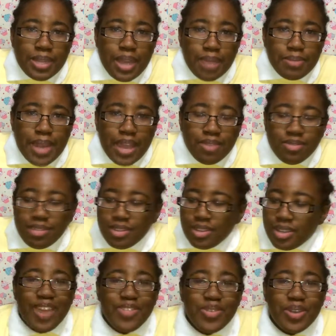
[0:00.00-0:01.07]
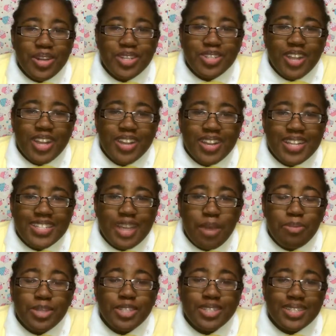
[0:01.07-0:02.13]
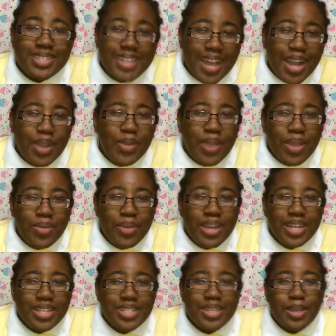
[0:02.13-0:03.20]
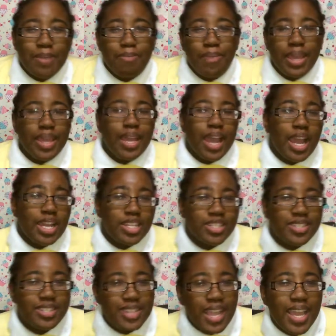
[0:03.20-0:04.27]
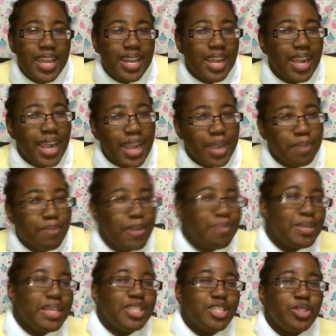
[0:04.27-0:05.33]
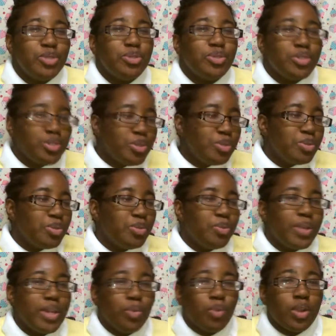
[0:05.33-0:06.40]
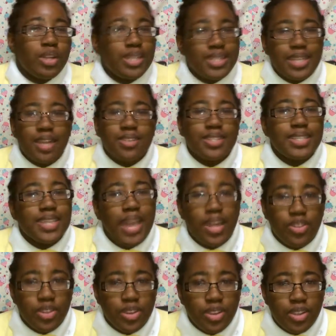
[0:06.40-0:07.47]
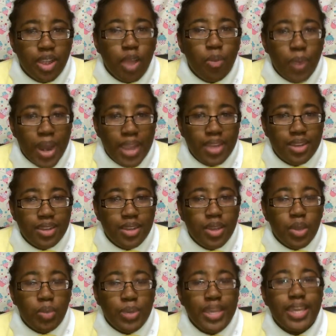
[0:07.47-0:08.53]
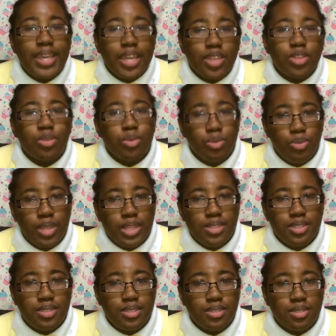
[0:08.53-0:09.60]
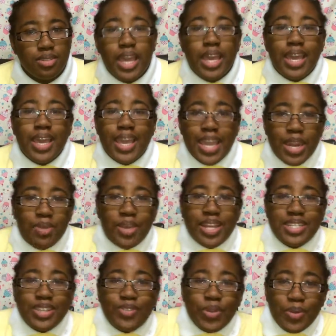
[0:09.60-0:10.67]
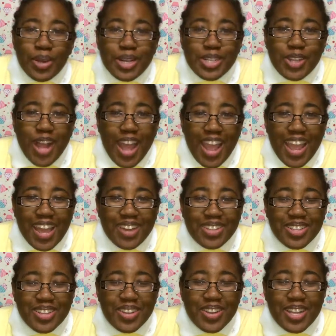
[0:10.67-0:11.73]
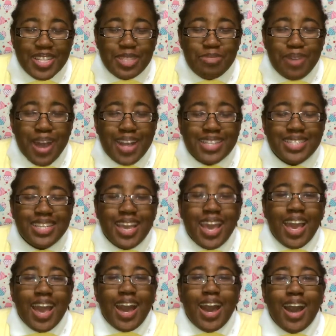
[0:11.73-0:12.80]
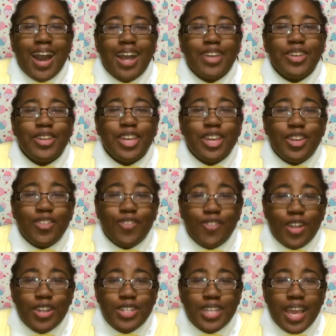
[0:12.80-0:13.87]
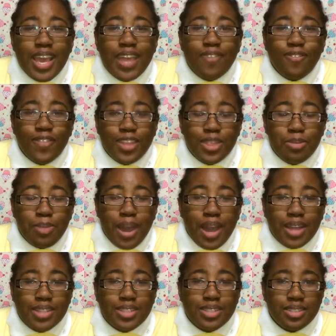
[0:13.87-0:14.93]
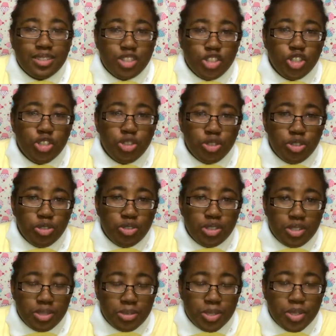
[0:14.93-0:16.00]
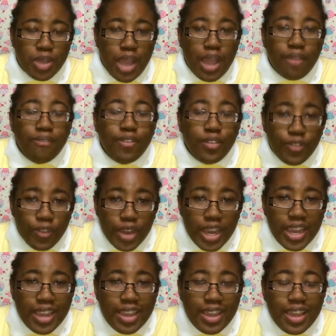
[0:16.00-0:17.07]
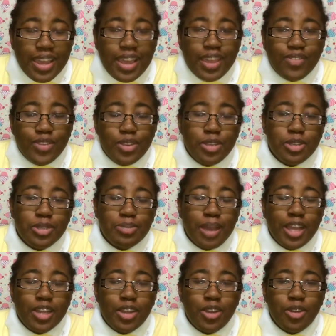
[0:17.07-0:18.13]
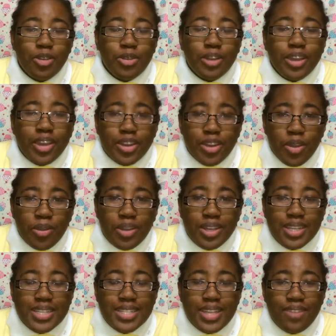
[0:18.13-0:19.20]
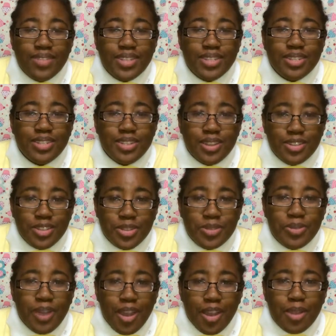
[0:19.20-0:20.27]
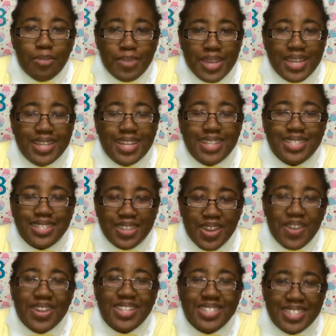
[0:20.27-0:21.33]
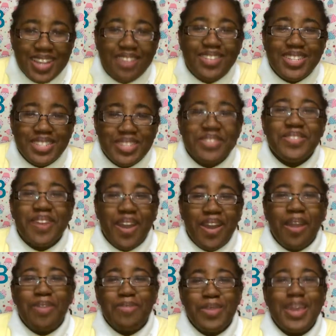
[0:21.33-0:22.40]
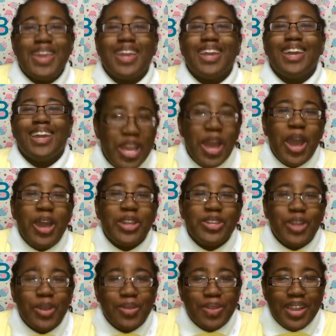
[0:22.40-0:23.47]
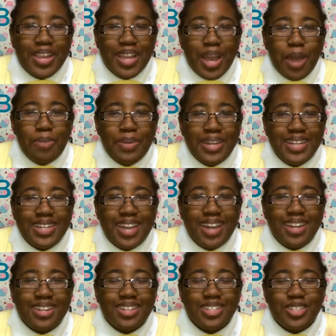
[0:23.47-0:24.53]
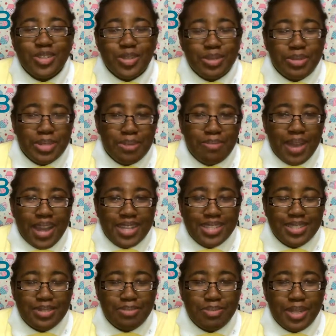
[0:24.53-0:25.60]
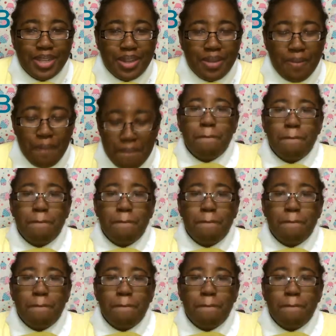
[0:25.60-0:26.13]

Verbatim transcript: I'm down. If you want to try Graze out but you're not quite ready to commit, I understand. I got commitment issues too. We can work this out together, alright? We can get through this. Anyways, if you want to try out the Graze box, uh, you can get your first and fifth box should you choose to subscribe for free if you use my code NOAH72RB. That's NOAH72RB. Don't worry, I'll put it down in the description box below.